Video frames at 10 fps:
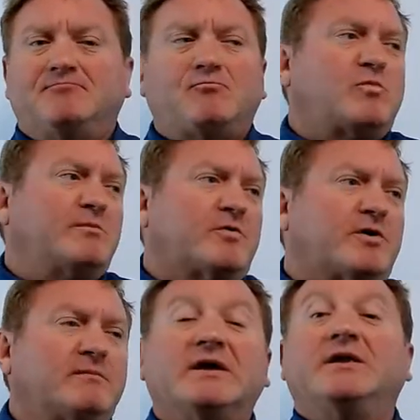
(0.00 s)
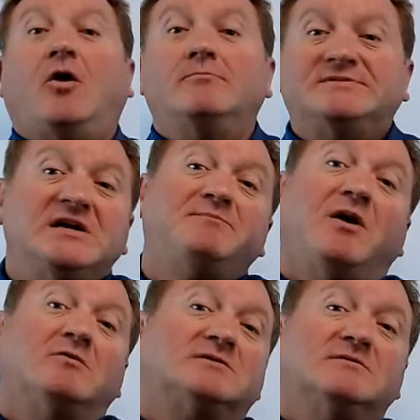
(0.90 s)
When we're in Home
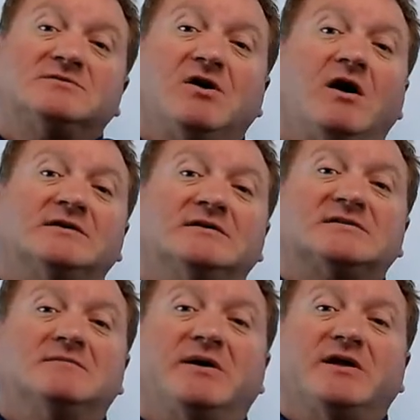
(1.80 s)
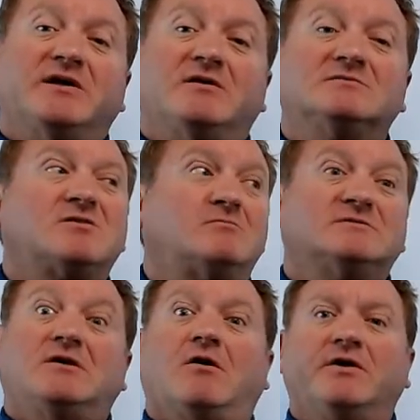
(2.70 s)
Depot talking to somebody, you know, it's always
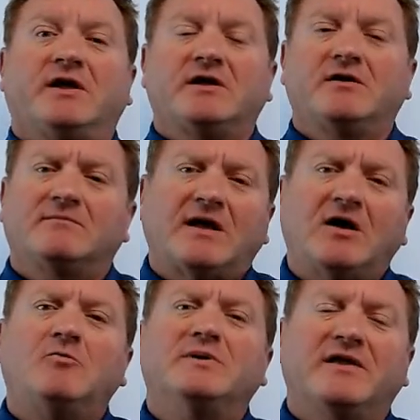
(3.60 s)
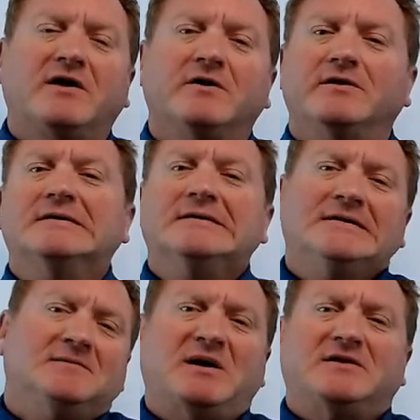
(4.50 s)
hard to get help in there.
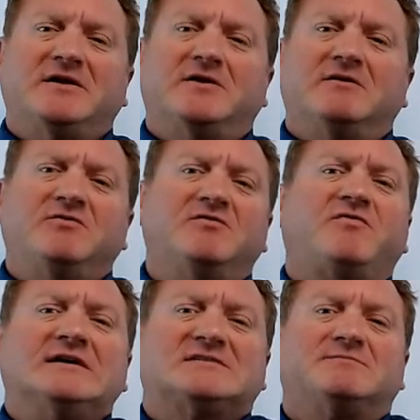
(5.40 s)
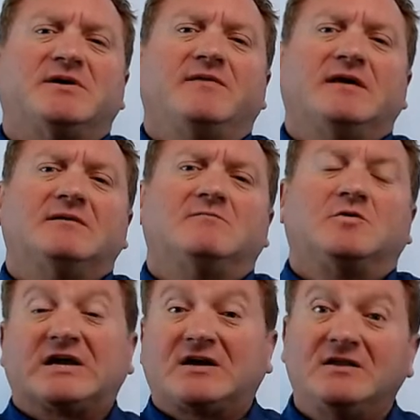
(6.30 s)
But, you know, if you find somebody that
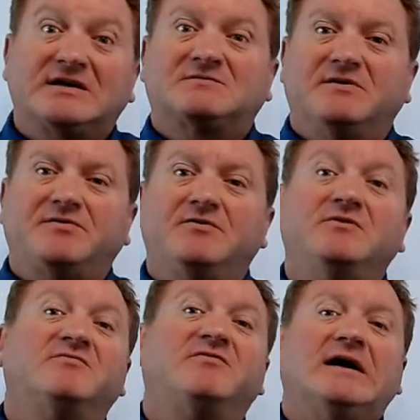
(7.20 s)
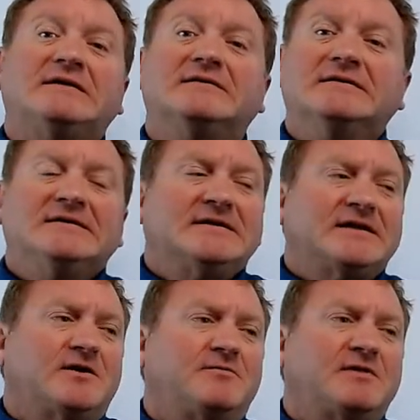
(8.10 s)
really clicks with you and you find, you
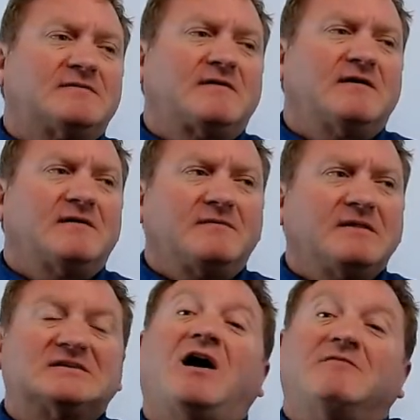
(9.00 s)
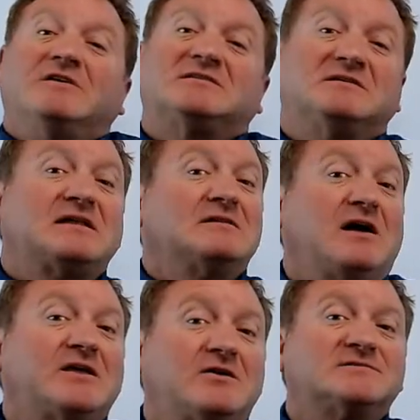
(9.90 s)
know, that it's obvious that they
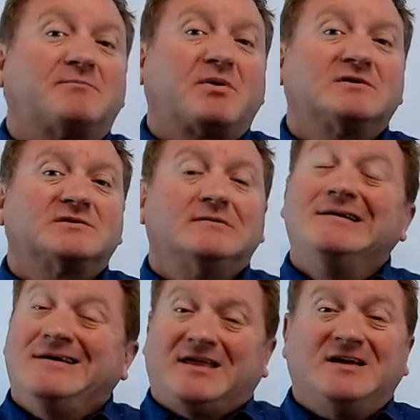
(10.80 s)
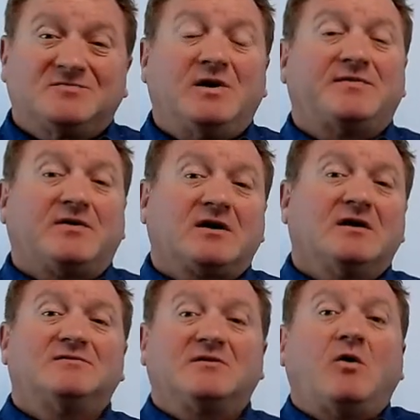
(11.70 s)
like you as a person, guess what? They're going
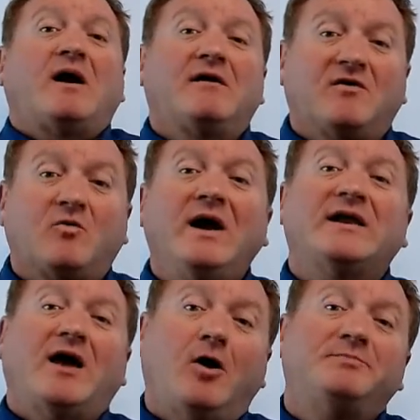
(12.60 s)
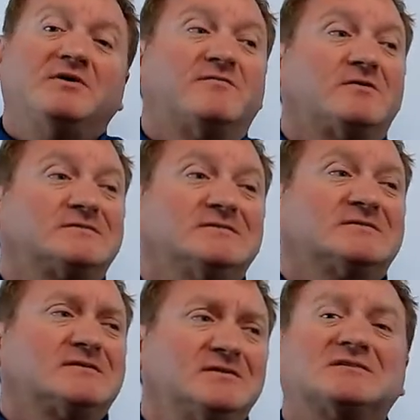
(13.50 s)
to go out of their way to help you versus
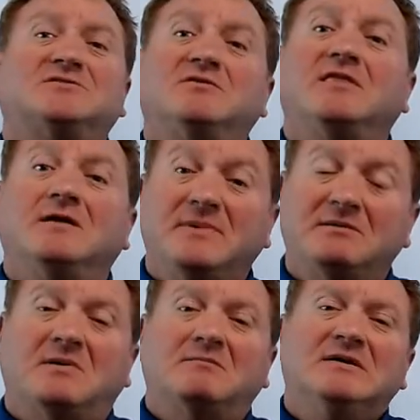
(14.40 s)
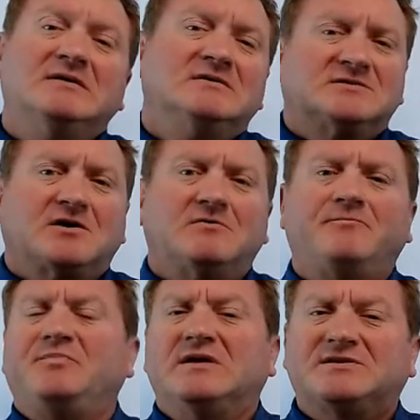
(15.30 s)
just doing the minimum. So
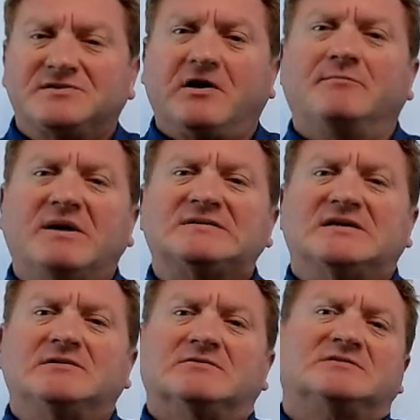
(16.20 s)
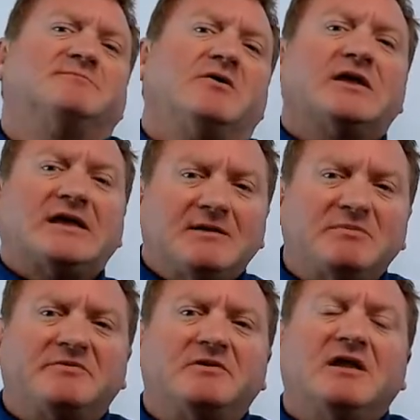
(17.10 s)
it's in our best interest to be able to get
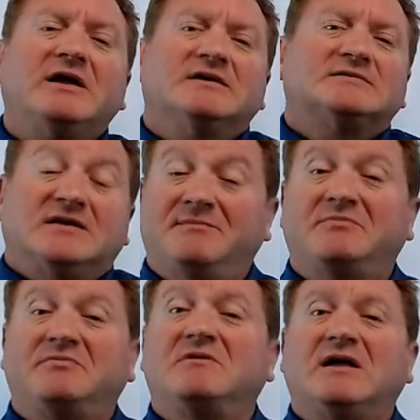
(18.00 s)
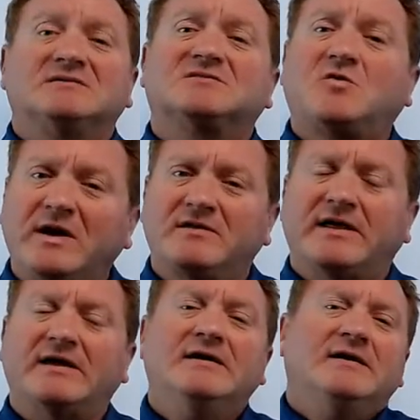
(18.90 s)
people to like us and get people to like us quickly.
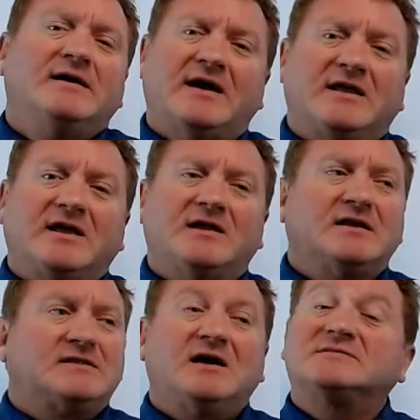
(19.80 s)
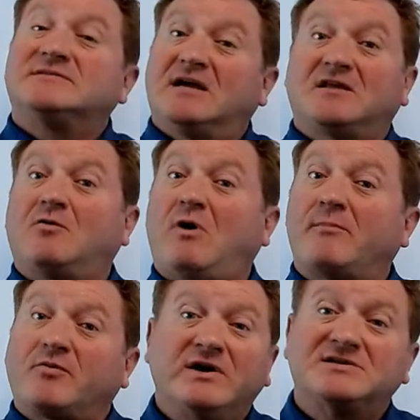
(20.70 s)
And again, it doesn't take the
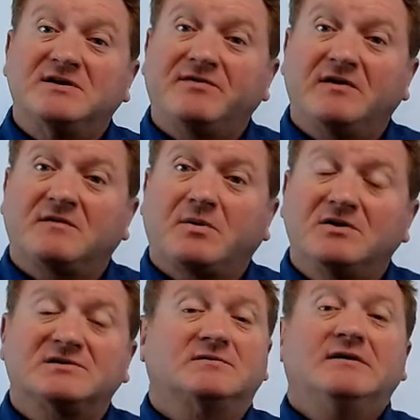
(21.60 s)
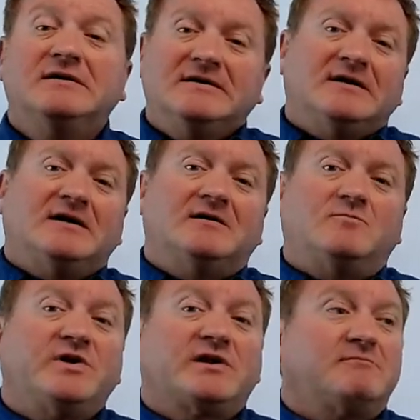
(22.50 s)
cooperation of the other person.
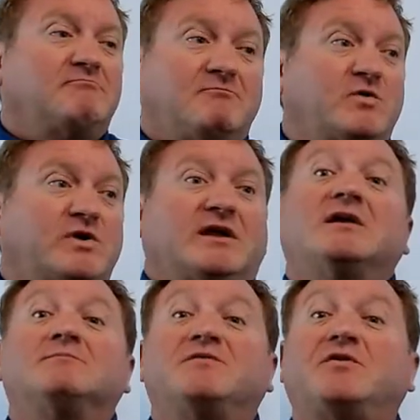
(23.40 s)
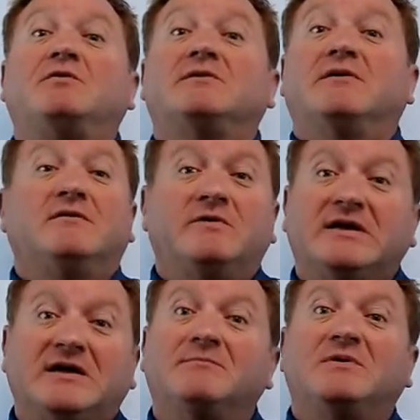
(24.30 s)
We can get them to do it. We can
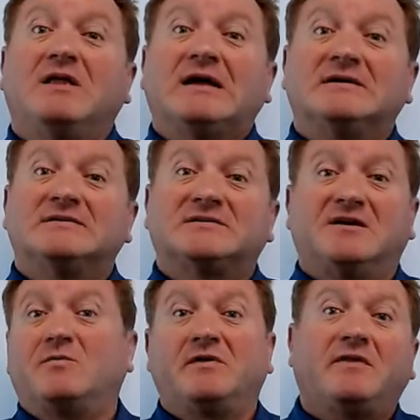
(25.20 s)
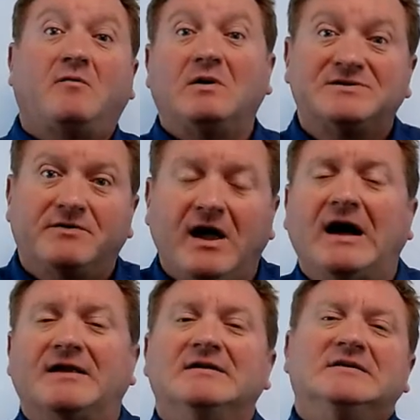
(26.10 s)
get them to like us whether they want to or
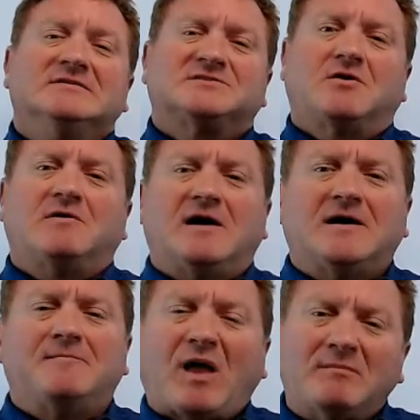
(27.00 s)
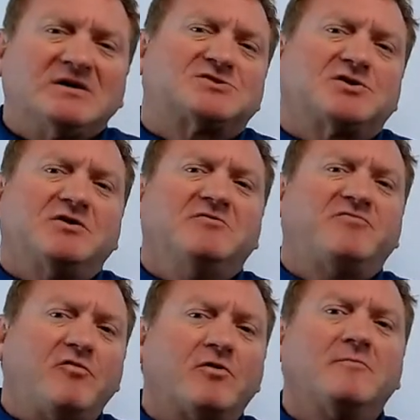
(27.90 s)
not. So I'm going to show you
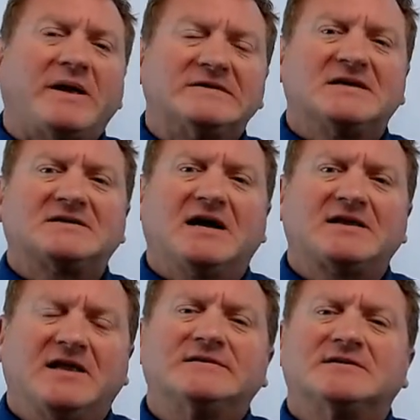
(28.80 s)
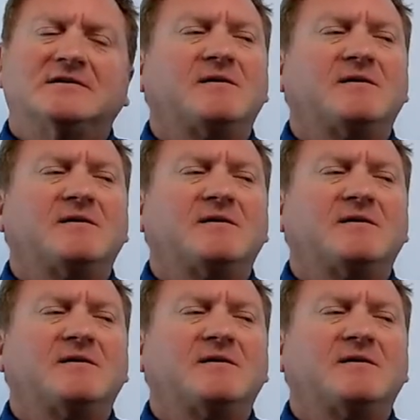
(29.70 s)
four basic techniques.